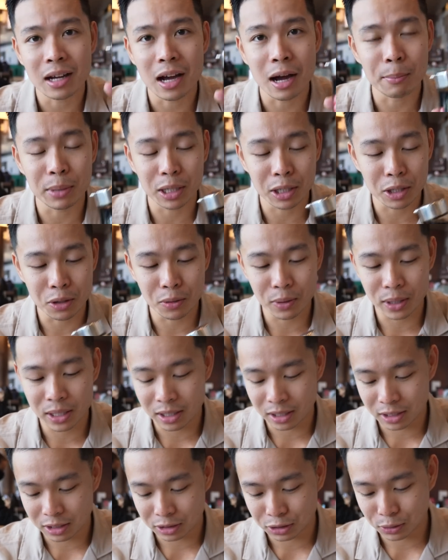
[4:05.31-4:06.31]
I'm gonna go
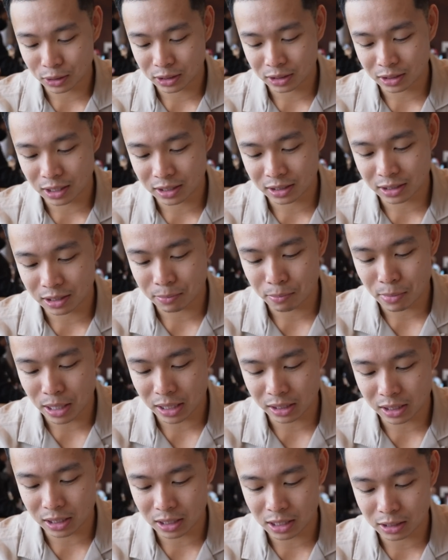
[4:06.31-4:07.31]
in on the soy sauce and
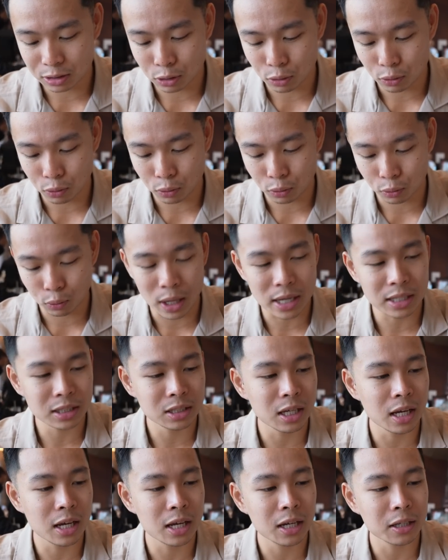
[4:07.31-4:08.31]
make these rice
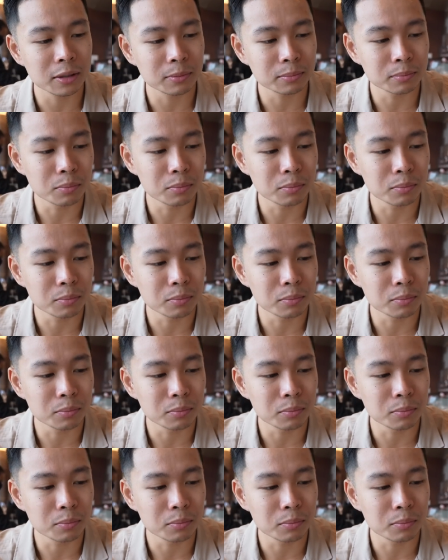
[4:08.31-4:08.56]
cake